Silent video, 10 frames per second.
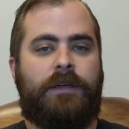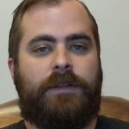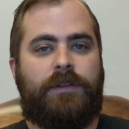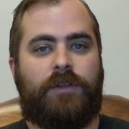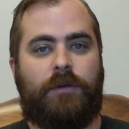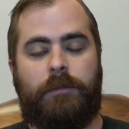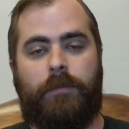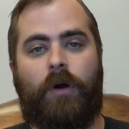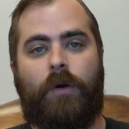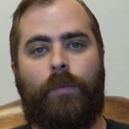This is going to be
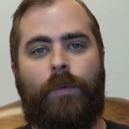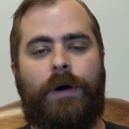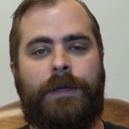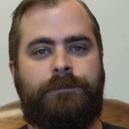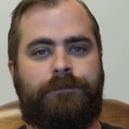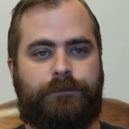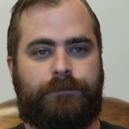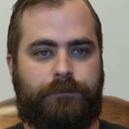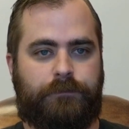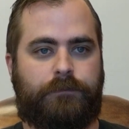part one
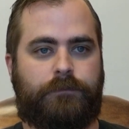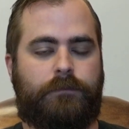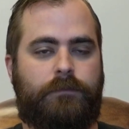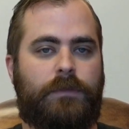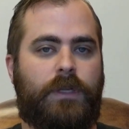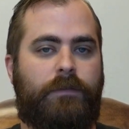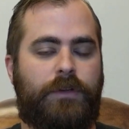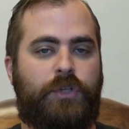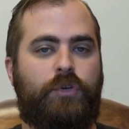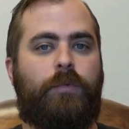of a
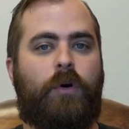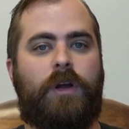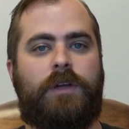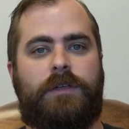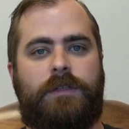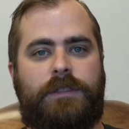two-part